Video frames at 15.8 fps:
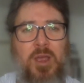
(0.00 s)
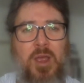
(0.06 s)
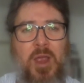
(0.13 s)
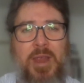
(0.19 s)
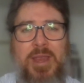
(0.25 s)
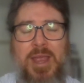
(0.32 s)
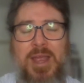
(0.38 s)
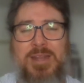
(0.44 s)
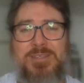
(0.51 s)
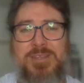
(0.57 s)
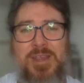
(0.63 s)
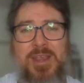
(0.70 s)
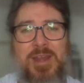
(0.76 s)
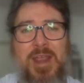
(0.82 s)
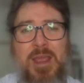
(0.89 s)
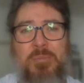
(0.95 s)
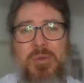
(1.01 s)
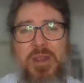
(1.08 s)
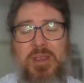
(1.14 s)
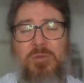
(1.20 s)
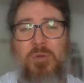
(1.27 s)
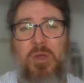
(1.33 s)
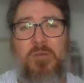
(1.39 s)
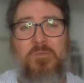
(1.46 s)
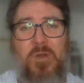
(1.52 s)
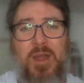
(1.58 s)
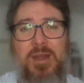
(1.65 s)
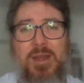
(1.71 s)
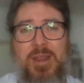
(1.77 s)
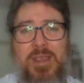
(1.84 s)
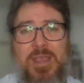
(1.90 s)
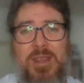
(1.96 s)
I can't see it happening, quite
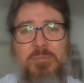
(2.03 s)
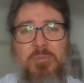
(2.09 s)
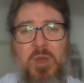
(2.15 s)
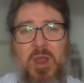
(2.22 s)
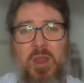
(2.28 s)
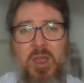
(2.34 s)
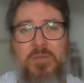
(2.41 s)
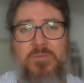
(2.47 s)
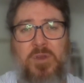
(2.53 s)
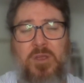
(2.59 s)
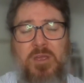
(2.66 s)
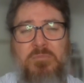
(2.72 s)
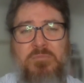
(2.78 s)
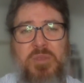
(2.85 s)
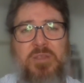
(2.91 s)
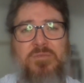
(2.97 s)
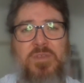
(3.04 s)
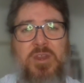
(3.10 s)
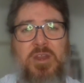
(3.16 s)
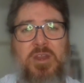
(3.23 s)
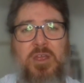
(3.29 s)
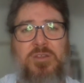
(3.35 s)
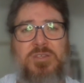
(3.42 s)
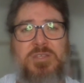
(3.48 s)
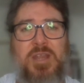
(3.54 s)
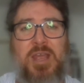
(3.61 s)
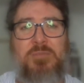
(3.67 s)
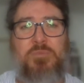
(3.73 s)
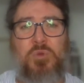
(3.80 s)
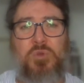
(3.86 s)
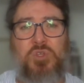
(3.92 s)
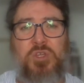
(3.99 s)
frankly, in my lifetime, but if you don't
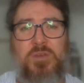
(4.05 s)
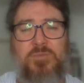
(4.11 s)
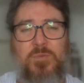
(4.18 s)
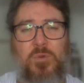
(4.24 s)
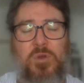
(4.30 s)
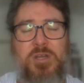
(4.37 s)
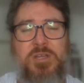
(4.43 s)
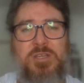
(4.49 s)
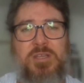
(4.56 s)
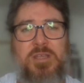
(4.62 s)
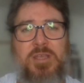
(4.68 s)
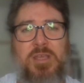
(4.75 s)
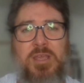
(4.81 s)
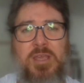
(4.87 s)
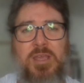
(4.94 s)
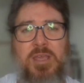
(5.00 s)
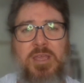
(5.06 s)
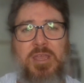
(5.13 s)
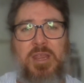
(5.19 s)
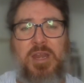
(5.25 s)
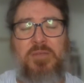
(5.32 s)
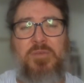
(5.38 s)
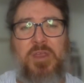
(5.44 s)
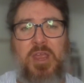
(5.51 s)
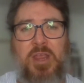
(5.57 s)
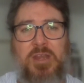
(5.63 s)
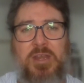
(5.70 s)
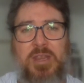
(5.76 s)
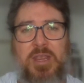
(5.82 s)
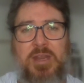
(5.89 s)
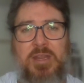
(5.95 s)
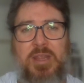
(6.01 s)
start pushing for it, you're never going
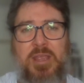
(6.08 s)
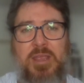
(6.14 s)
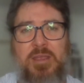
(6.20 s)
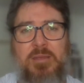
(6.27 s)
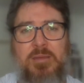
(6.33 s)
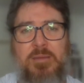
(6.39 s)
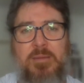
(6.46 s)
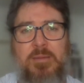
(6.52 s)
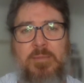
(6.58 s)
to get there.